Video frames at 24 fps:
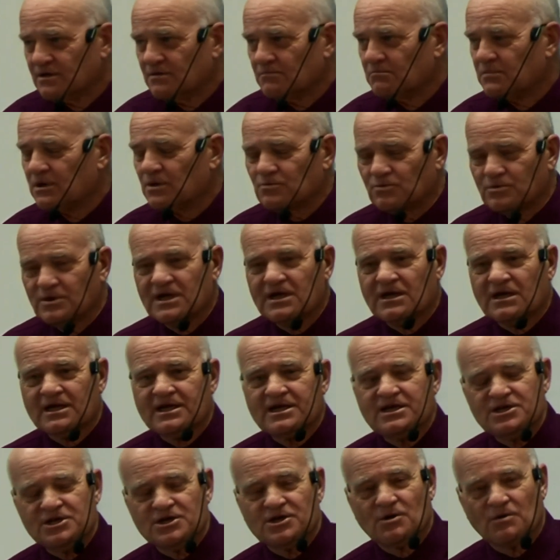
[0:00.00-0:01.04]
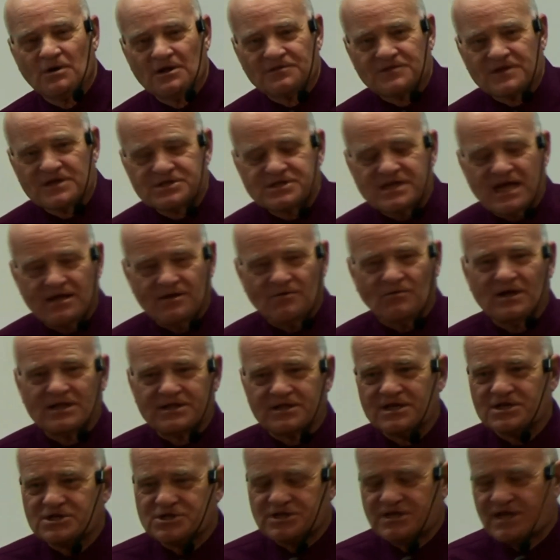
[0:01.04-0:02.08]
but really, you know what this what
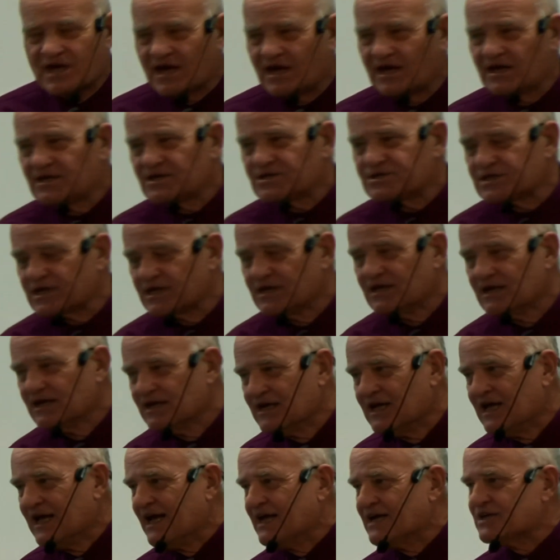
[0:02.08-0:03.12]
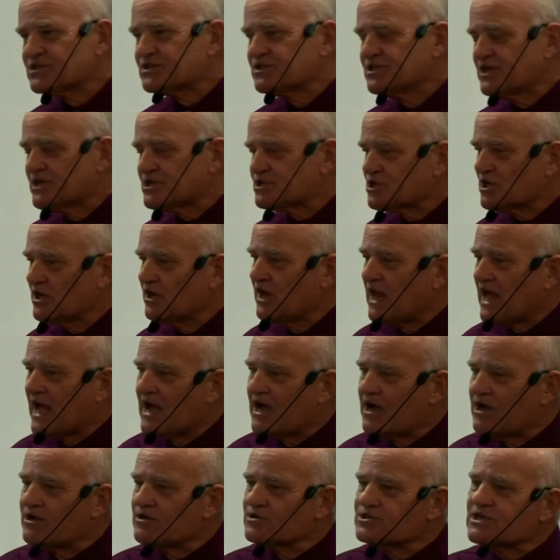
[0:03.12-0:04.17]
this does is this
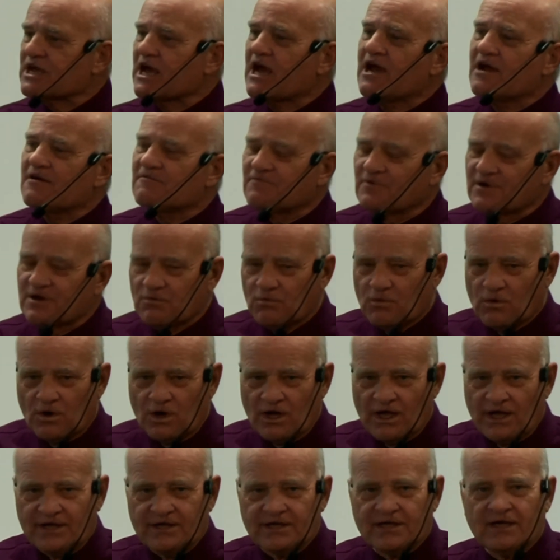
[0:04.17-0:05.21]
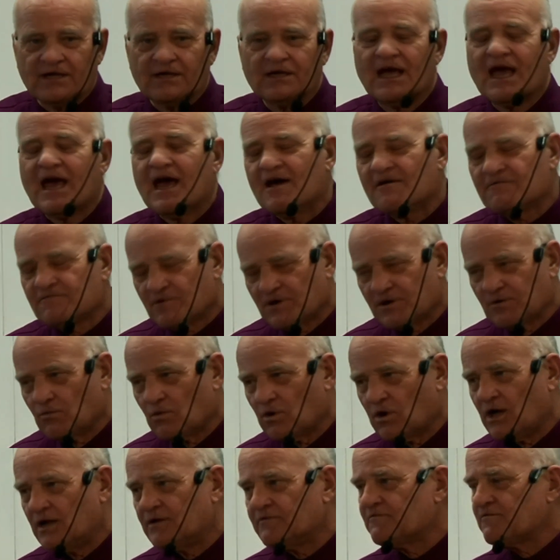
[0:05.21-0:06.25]
allows everyone,
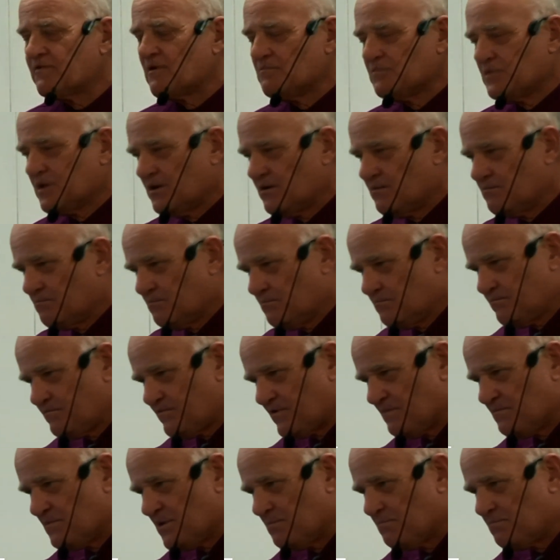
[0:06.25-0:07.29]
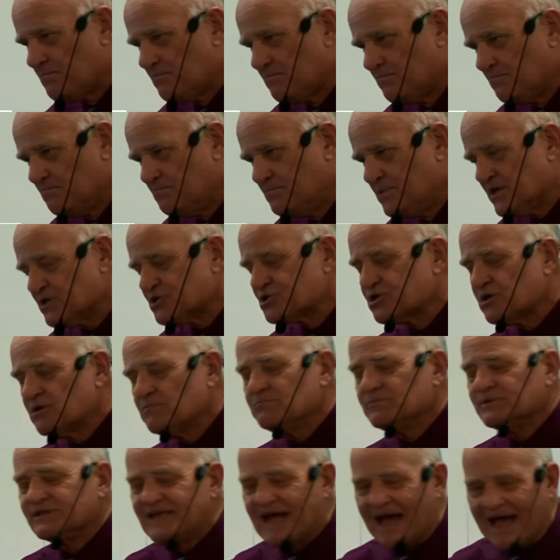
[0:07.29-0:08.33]
everyone from the from the bishop
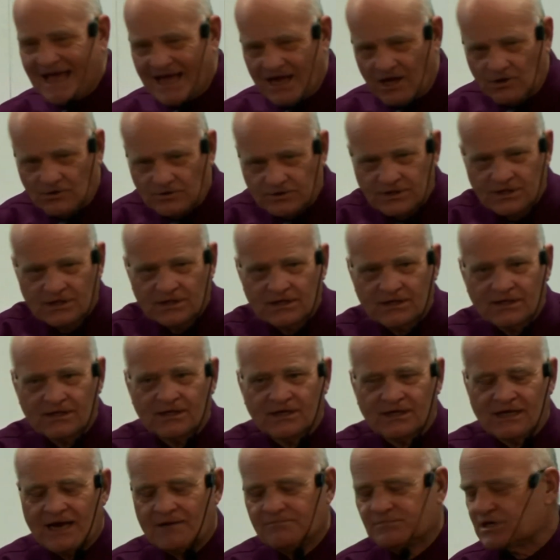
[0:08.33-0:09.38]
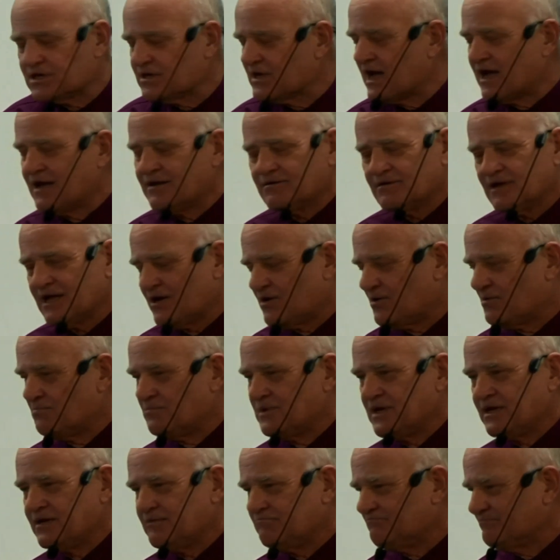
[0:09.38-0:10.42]
down. I'm just I, I don't
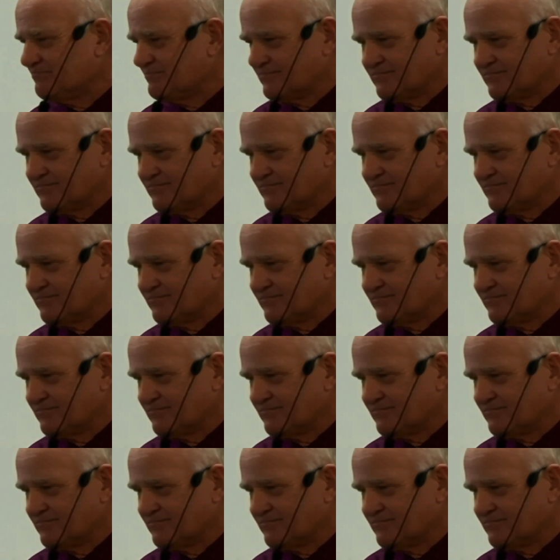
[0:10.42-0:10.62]
mean